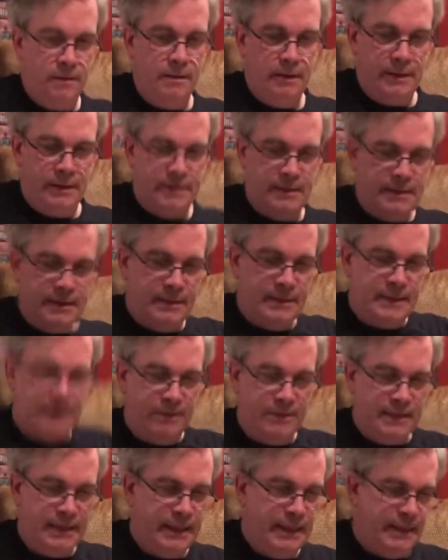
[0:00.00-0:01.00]
I sent out
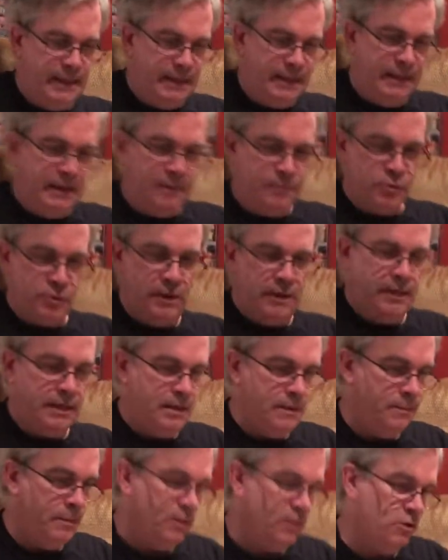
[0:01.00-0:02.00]
10, and I'm trying to
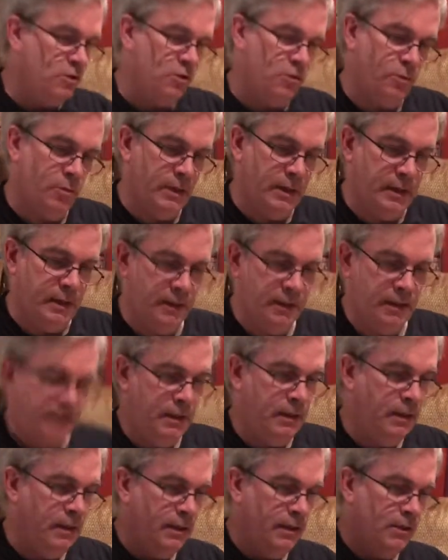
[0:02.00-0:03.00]
keep it to
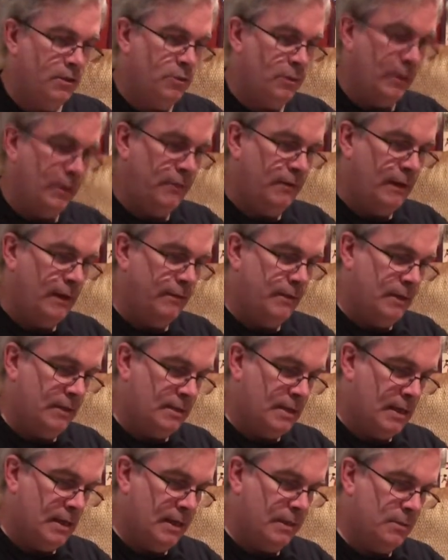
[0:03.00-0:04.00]
25 at a
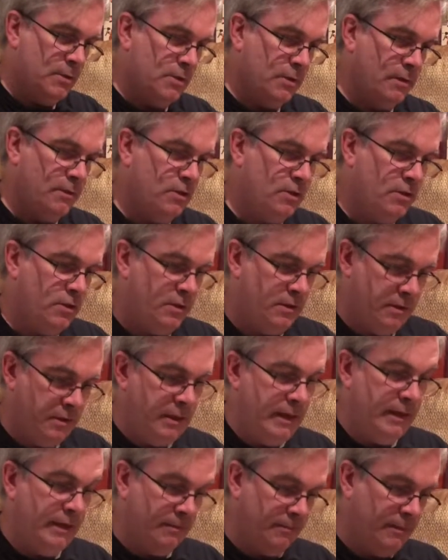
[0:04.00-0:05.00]
time. So I just,
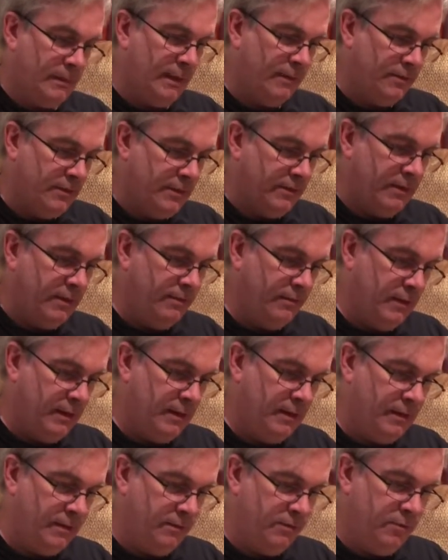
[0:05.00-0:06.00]
yeah, I have
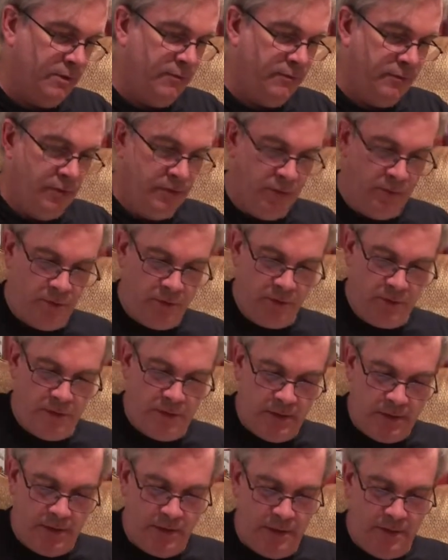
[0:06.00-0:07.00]
75, 3 full orders in
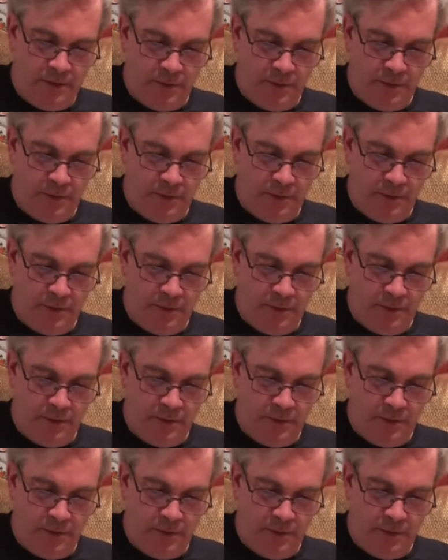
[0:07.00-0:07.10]
the,